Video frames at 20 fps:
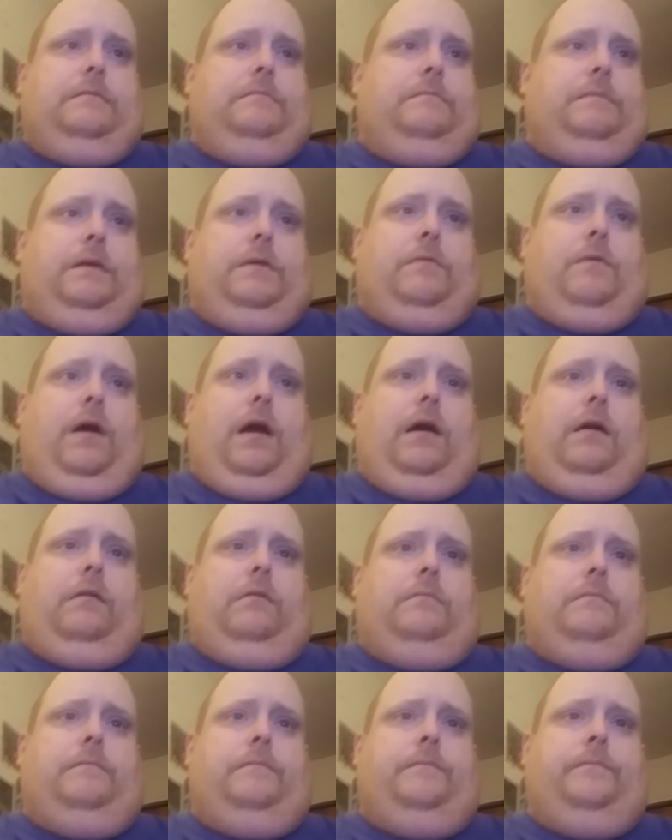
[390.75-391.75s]

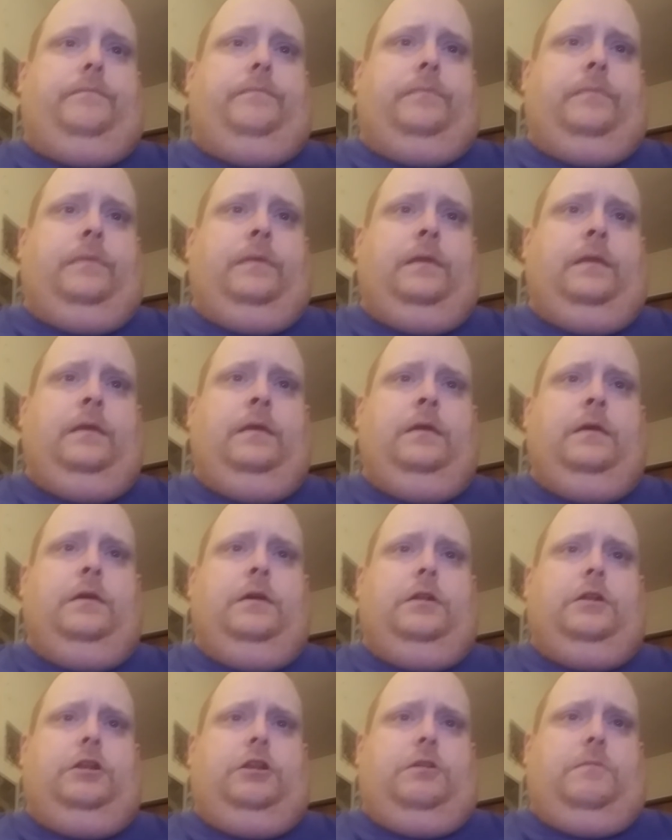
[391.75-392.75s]
Meanwhile,
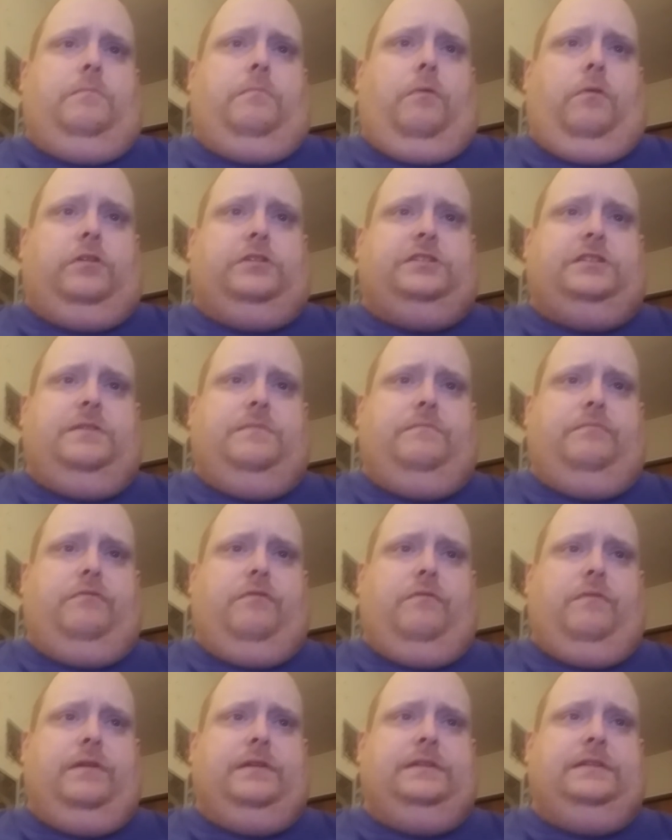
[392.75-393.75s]
the Boston
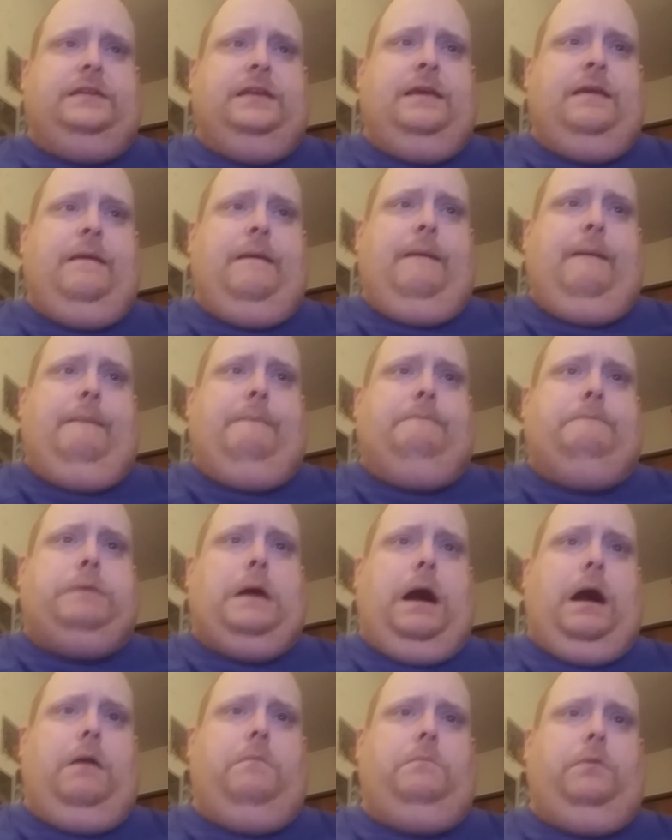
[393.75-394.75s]
Bruins
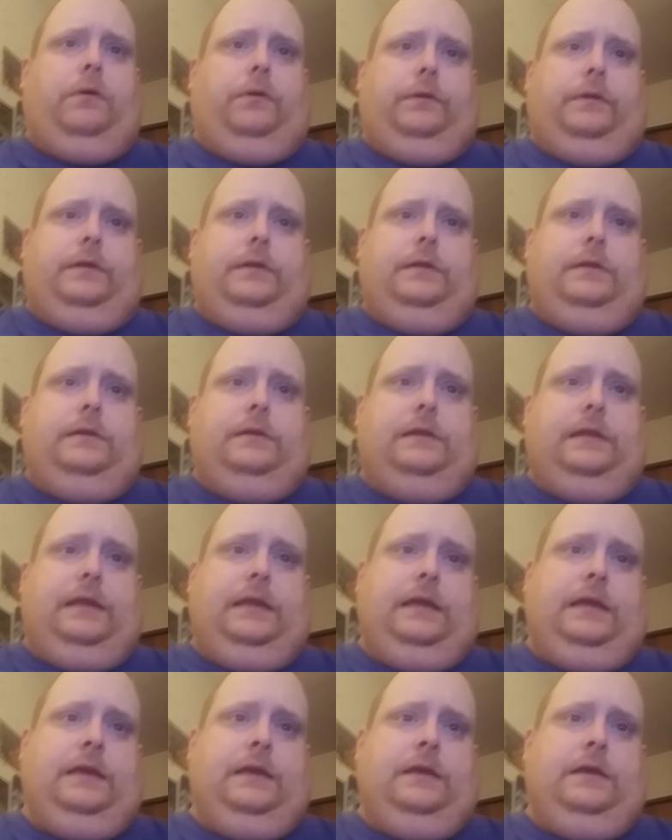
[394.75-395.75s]
pummeled
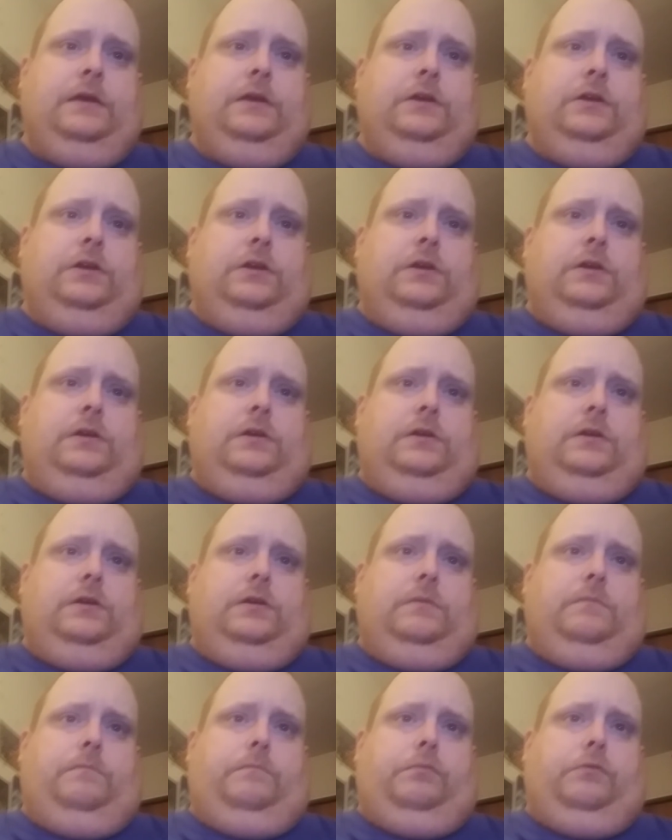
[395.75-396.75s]
the
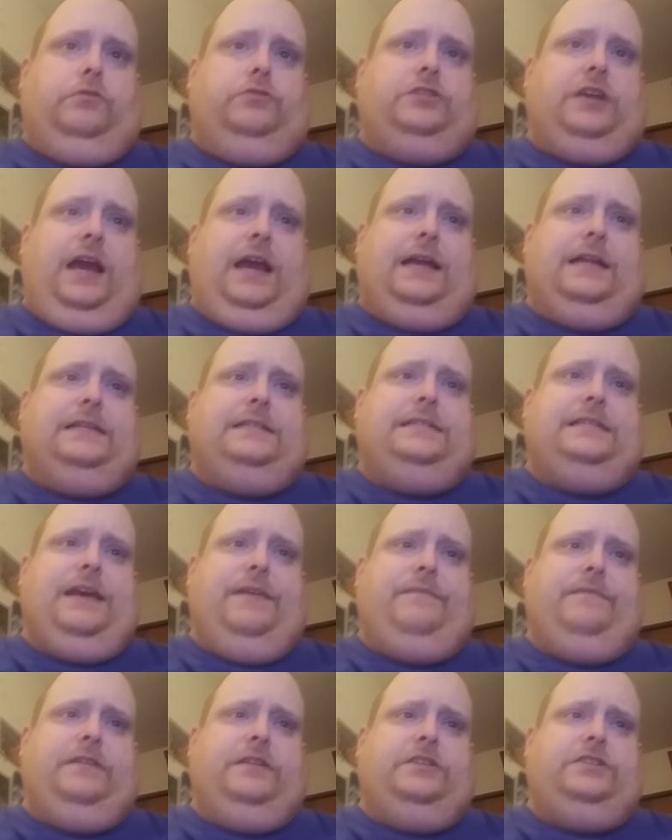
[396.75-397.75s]
Blue Jackets
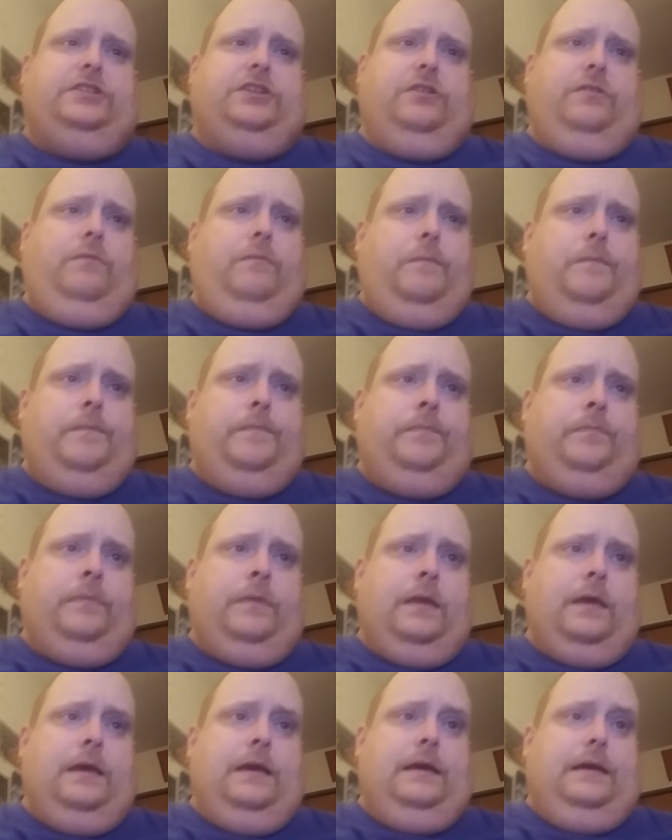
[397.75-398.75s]
7-2.
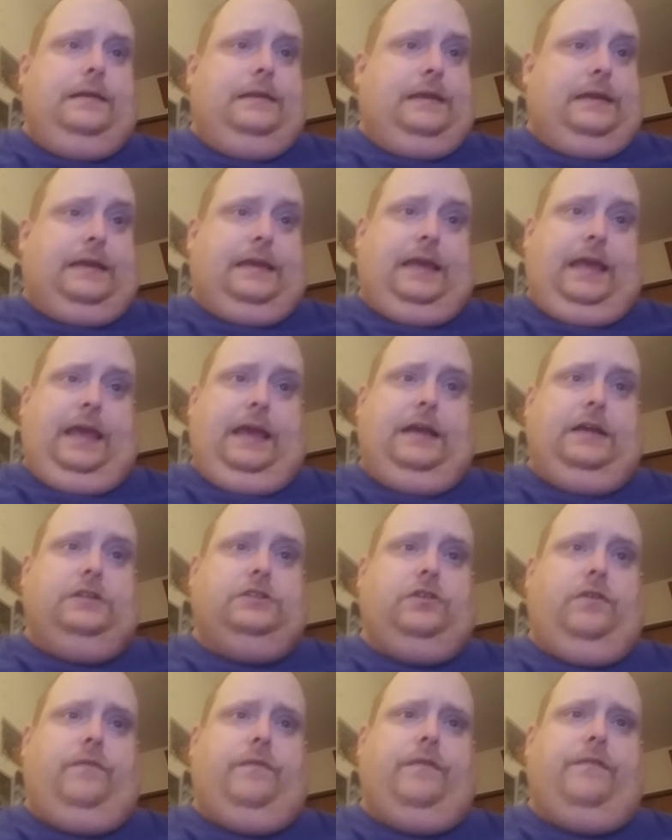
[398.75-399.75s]
The
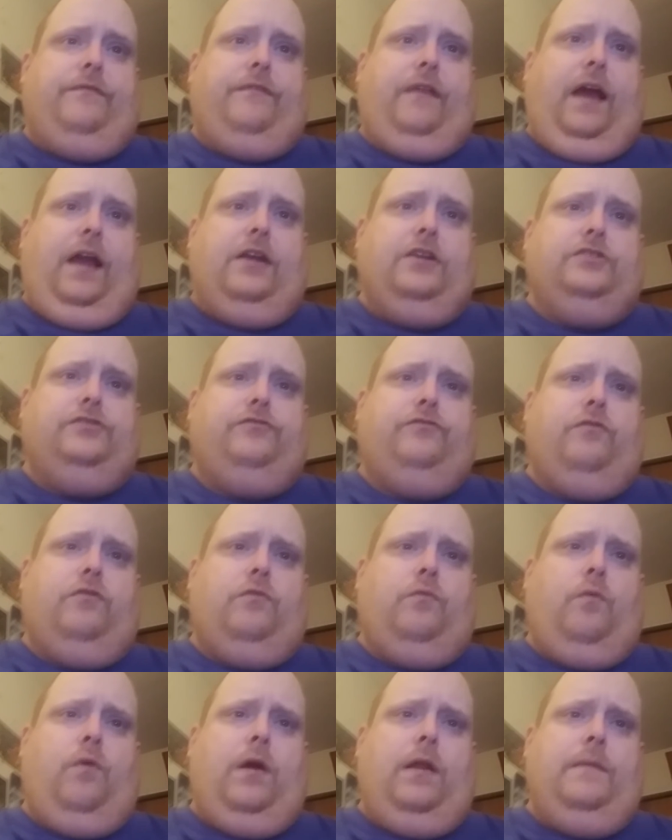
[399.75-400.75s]
Kings over the Flyers
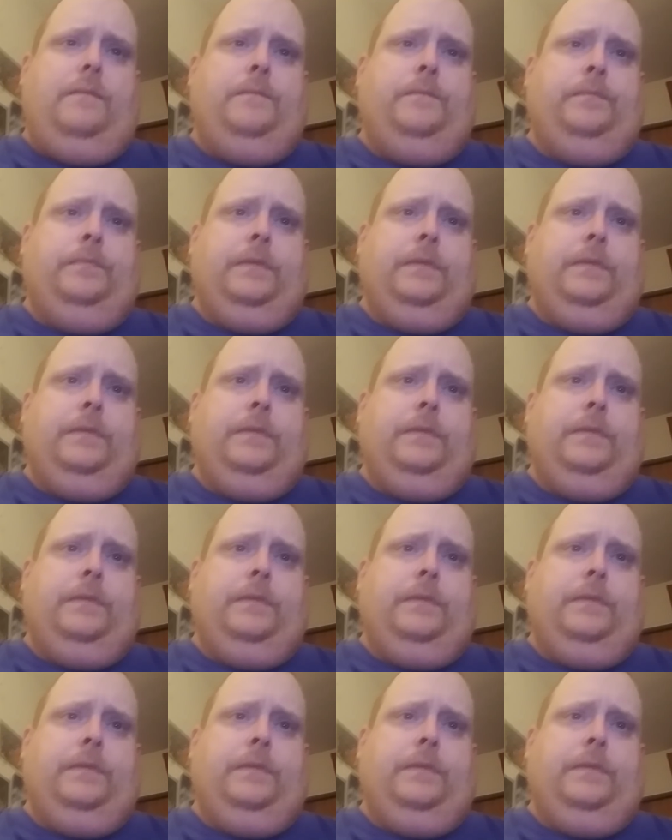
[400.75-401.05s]
4-1.